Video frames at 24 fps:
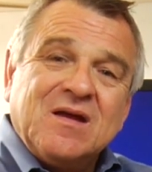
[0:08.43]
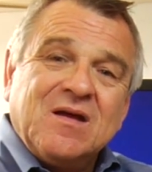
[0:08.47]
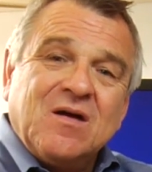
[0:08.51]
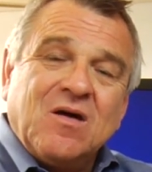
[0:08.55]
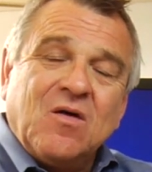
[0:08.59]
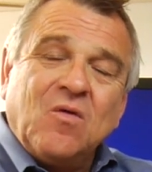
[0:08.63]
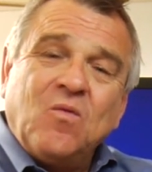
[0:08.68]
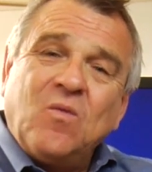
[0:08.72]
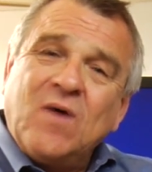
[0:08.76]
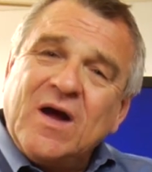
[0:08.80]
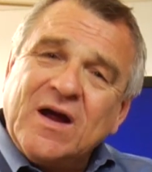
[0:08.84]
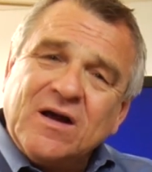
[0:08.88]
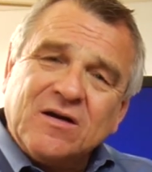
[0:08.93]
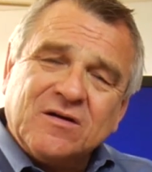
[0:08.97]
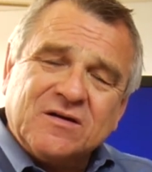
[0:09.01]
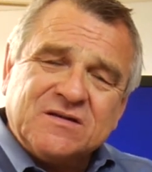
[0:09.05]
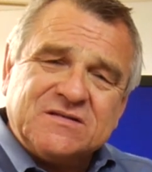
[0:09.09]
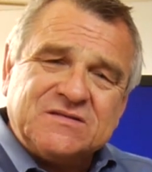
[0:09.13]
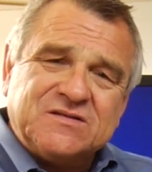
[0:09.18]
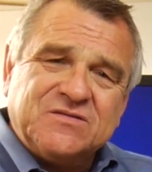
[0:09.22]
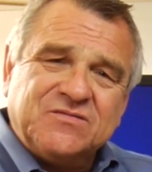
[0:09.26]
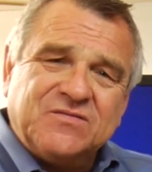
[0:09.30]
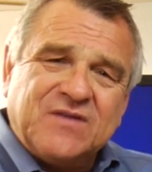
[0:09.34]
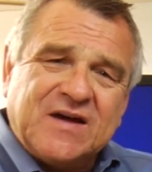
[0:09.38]
A wireless
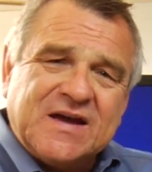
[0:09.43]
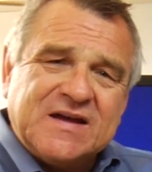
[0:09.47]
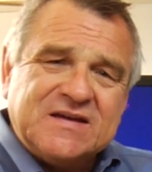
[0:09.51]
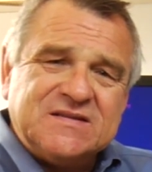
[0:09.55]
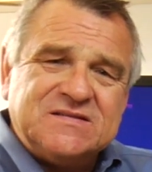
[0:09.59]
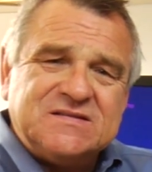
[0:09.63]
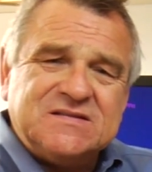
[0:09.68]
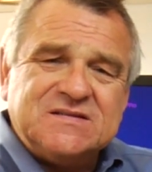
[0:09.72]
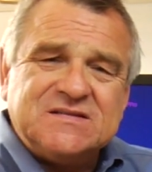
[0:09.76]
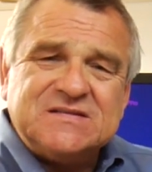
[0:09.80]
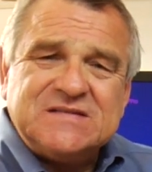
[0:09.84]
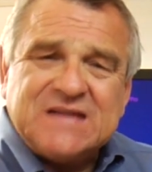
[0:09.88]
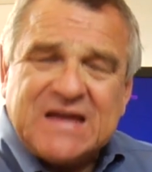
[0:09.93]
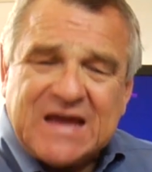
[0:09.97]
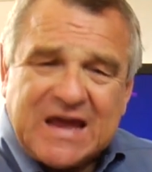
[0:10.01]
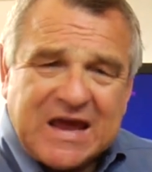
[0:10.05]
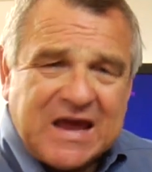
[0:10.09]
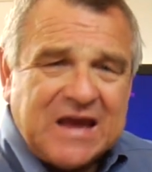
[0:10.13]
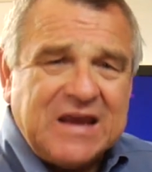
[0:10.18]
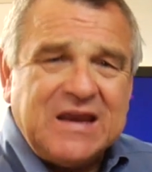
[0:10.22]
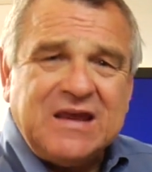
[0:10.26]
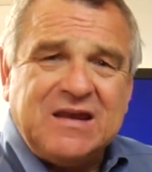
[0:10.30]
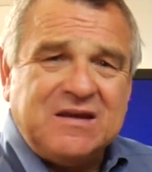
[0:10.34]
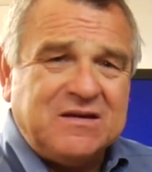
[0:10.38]
device is
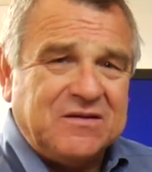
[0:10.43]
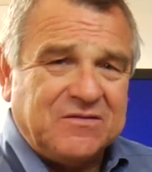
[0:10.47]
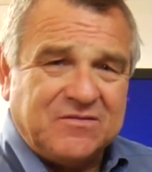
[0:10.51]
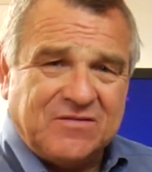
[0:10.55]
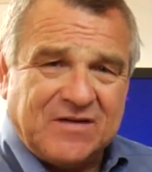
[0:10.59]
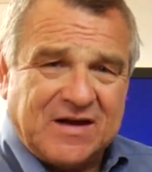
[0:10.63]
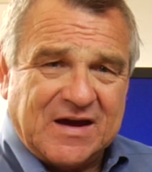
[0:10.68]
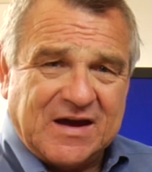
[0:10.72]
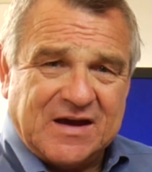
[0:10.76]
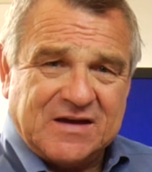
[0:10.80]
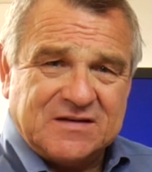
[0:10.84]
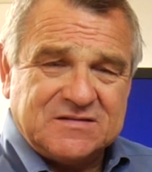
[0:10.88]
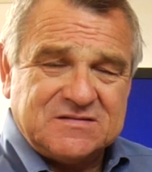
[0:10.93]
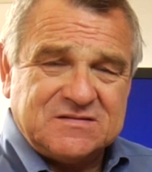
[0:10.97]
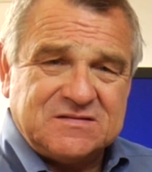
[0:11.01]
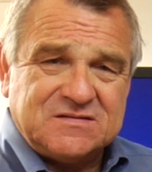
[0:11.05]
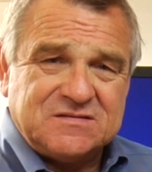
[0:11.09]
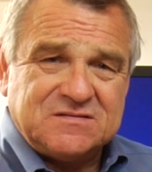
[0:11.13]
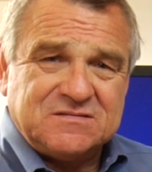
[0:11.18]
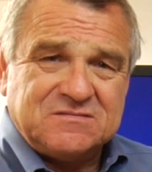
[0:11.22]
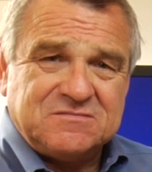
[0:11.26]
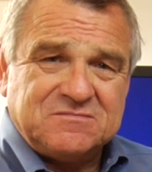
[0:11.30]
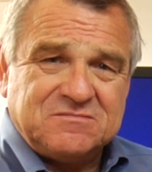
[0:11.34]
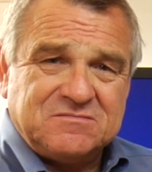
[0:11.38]
any
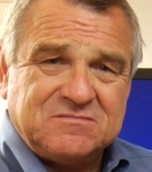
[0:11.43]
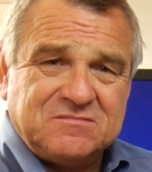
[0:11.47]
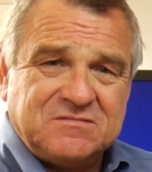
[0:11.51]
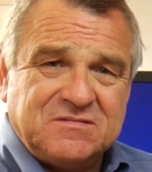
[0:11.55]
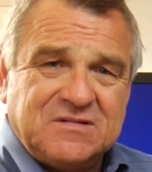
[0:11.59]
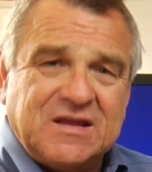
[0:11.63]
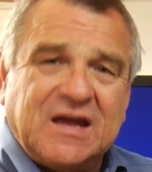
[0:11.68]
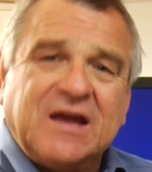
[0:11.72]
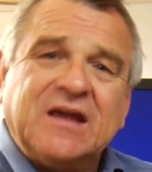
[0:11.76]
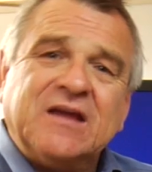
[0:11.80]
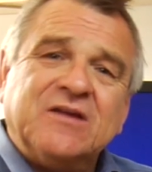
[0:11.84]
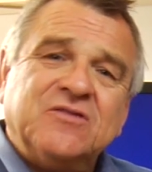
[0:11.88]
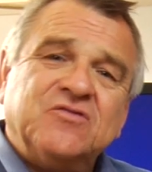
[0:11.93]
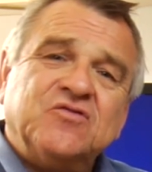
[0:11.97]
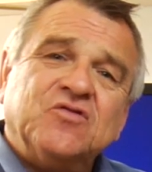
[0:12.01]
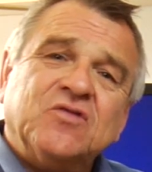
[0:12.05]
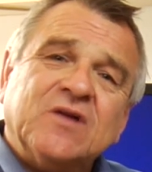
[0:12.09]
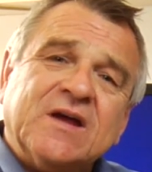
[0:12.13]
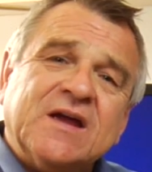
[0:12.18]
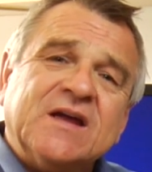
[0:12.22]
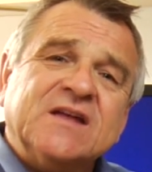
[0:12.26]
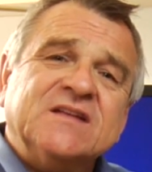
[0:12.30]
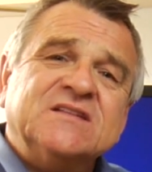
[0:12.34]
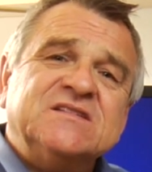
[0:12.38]
device that can
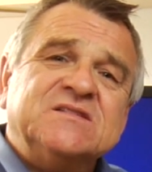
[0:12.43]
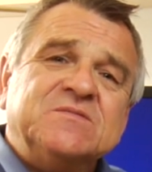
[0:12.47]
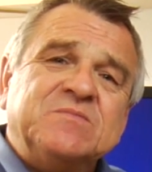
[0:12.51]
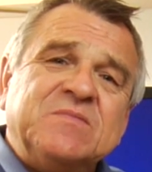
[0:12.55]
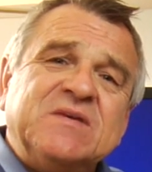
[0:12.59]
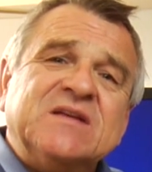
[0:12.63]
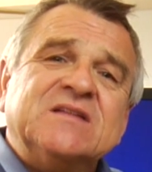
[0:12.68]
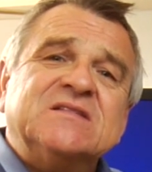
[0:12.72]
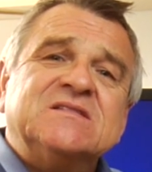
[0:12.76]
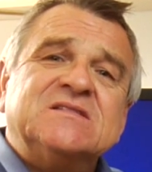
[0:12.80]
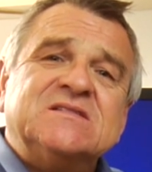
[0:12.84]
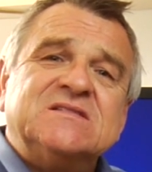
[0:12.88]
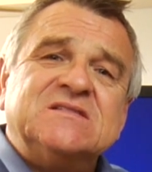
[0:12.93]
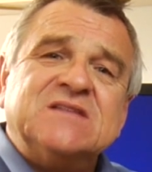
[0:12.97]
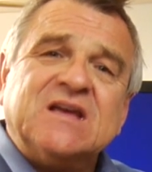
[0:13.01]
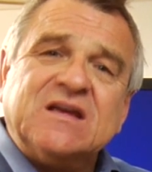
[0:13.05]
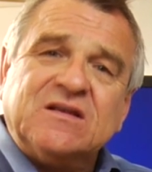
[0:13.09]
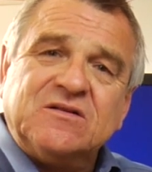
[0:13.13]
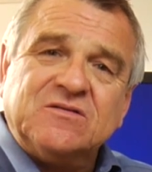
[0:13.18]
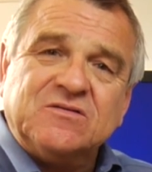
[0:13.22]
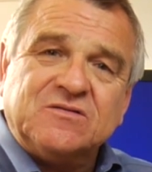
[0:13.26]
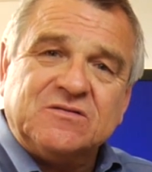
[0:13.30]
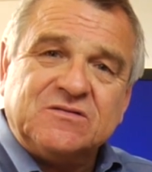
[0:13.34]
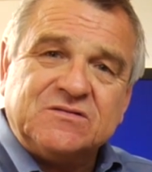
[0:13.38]
transmit
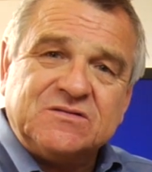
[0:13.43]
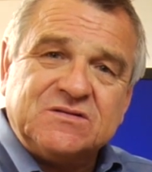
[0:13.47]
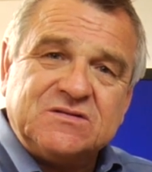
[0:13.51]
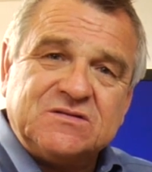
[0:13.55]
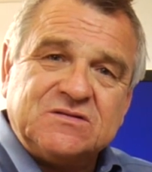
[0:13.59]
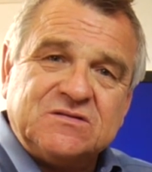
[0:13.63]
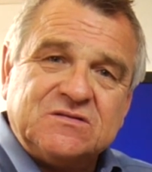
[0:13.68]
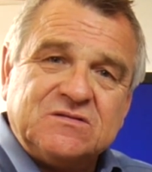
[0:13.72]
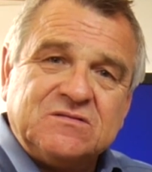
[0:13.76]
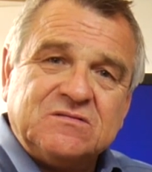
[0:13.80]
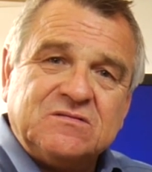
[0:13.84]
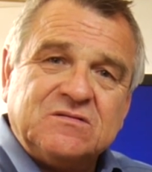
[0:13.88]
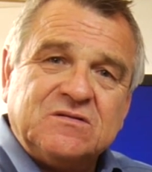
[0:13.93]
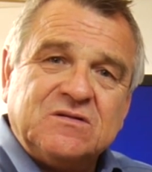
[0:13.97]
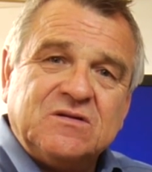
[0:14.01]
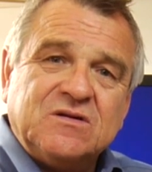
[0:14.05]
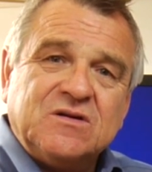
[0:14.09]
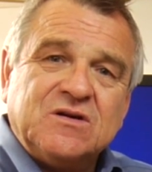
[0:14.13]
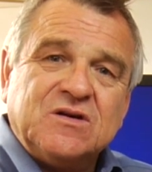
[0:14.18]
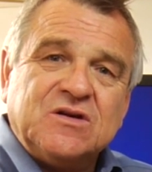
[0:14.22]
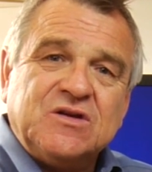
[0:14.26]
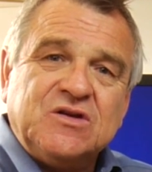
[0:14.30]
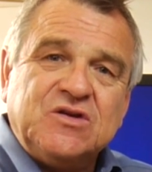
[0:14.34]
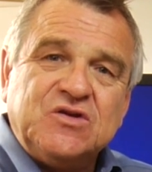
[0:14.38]
signals
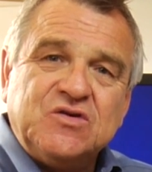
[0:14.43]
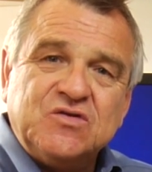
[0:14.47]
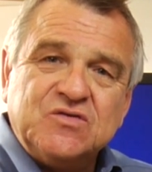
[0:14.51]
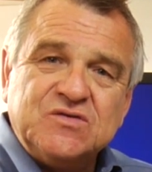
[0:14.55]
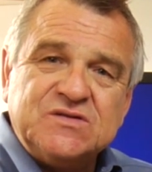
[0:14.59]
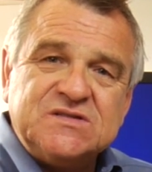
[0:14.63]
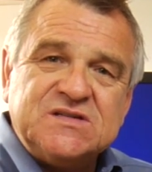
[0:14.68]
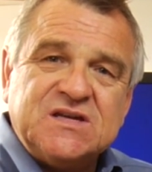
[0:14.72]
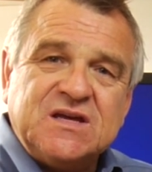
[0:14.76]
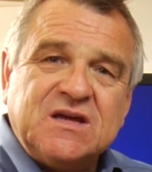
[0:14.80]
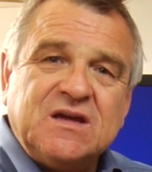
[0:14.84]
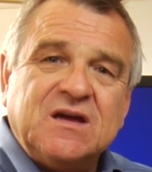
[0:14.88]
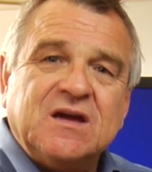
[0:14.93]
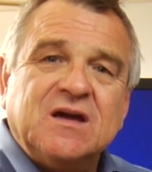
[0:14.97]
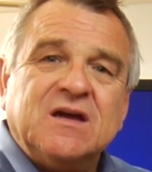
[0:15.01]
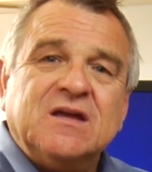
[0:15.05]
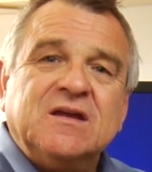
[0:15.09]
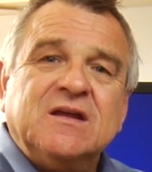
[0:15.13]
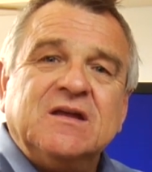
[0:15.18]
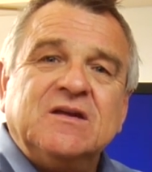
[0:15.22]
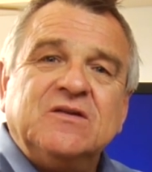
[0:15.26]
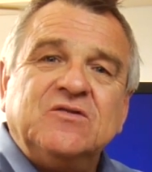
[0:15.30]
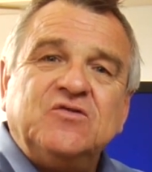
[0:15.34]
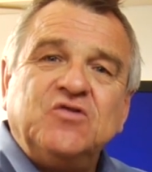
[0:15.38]
using an
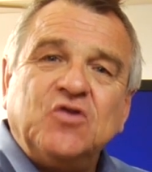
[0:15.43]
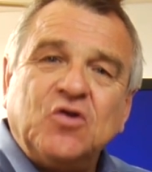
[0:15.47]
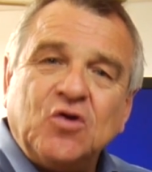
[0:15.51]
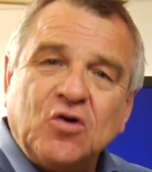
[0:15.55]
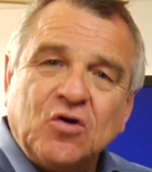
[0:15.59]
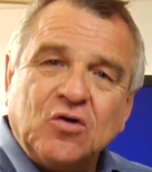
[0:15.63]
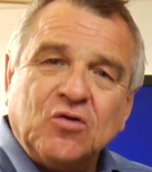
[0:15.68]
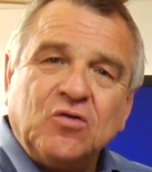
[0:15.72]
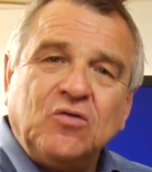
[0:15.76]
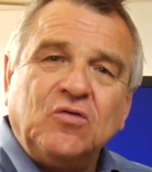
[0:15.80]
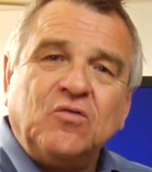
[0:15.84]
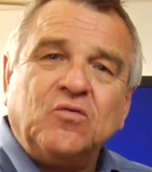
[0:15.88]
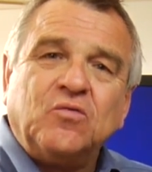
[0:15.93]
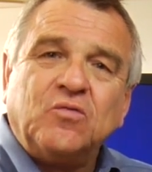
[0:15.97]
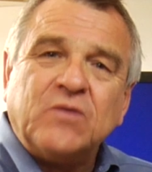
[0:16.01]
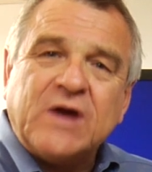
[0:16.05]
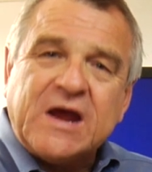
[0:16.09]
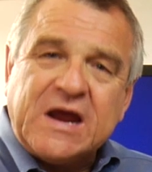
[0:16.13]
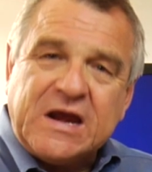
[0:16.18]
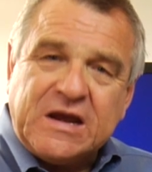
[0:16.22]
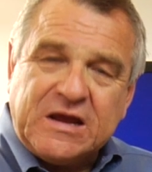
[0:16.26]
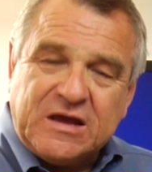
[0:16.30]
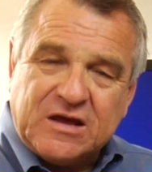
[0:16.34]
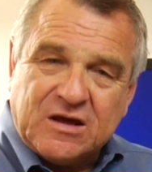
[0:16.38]
internal
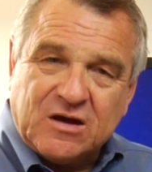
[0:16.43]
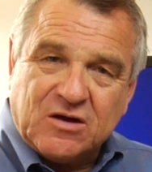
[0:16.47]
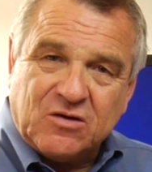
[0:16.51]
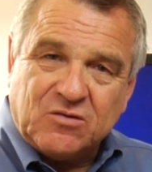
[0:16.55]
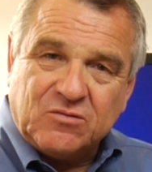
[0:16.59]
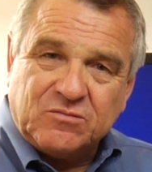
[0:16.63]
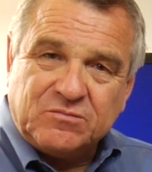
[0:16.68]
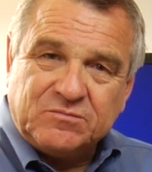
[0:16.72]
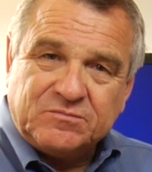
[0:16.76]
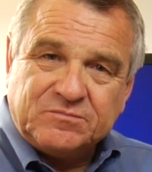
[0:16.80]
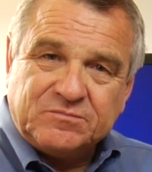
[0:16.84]
radio.